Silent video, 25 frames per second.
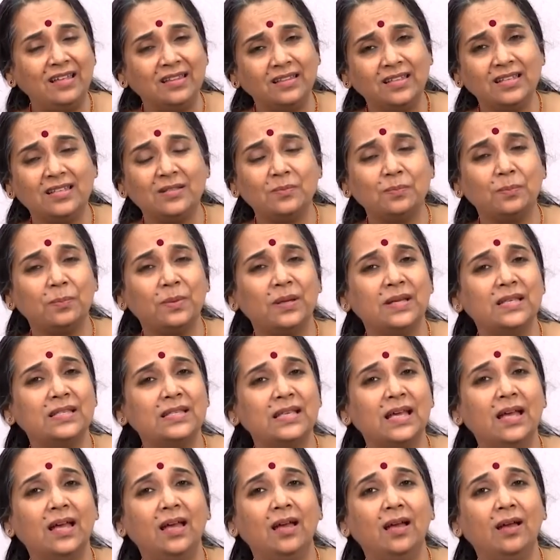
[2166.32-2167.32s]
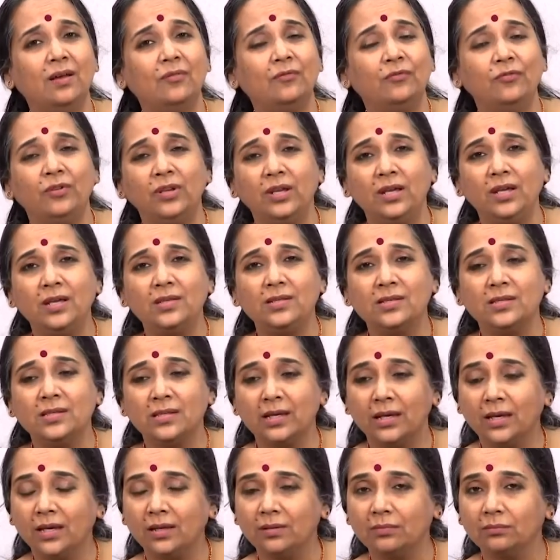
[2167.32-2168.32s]
This paisa phrase is
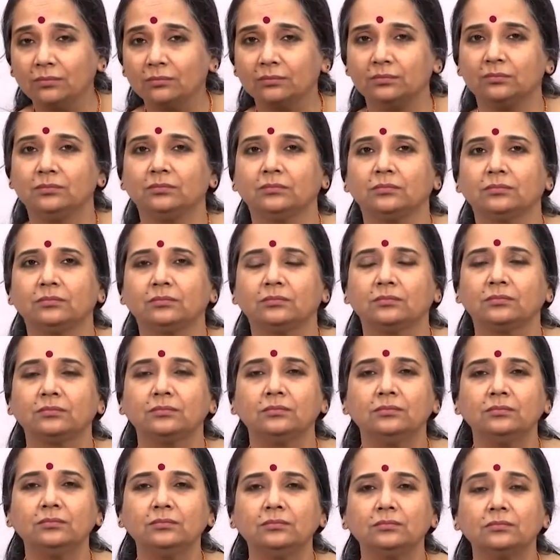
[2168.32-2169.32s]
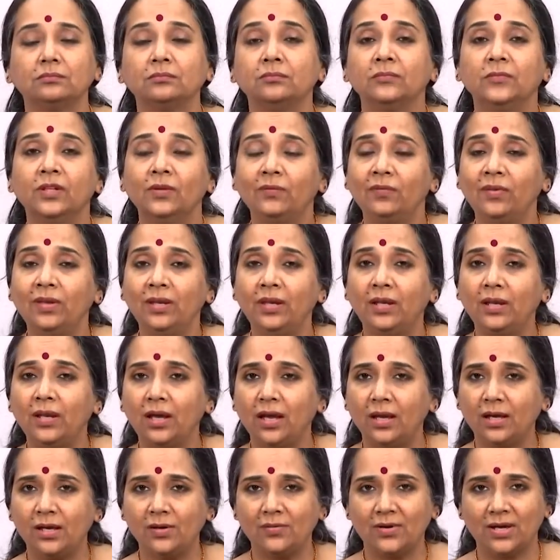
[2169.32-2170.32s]
again very
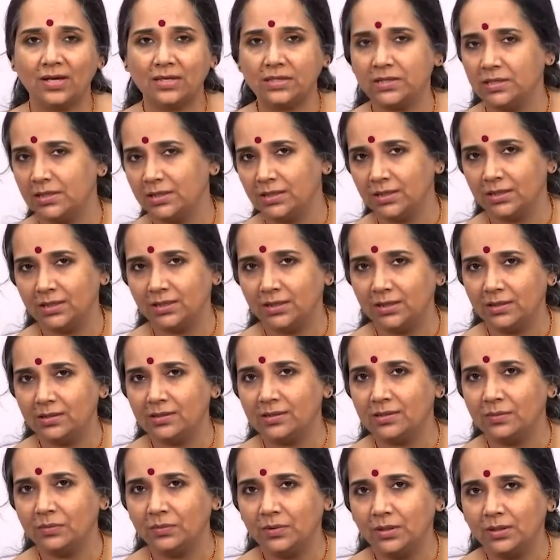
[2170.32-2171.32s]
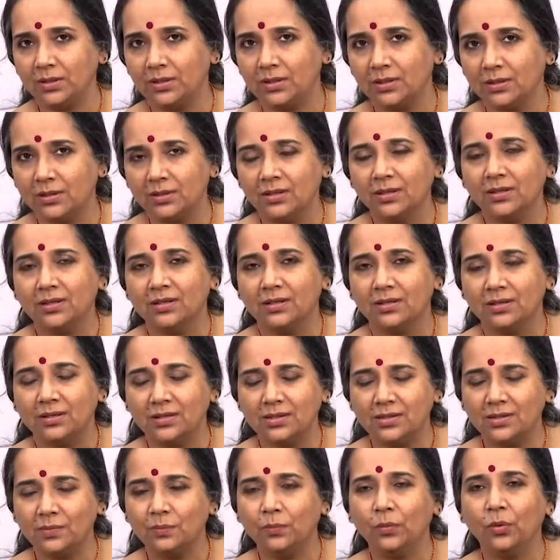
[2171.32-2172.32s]
raga vachaka. That is something that
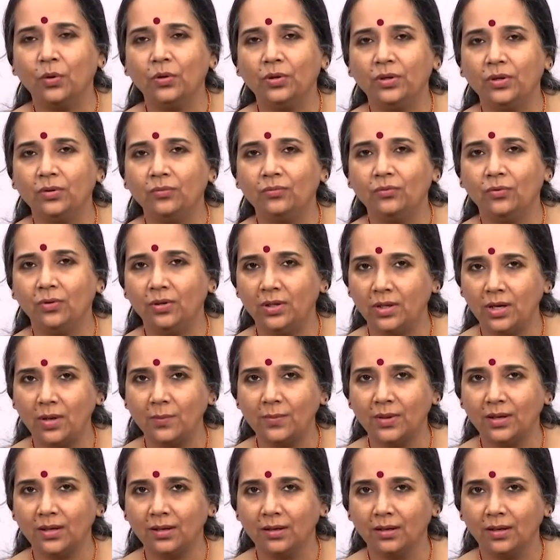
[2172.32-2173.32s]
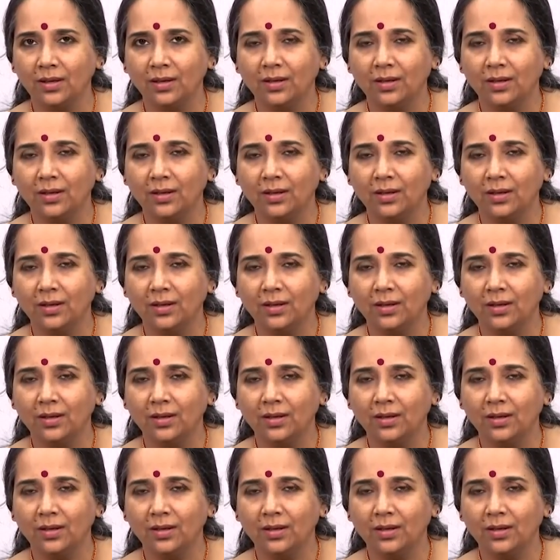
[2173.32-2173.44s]
is important for Yaman.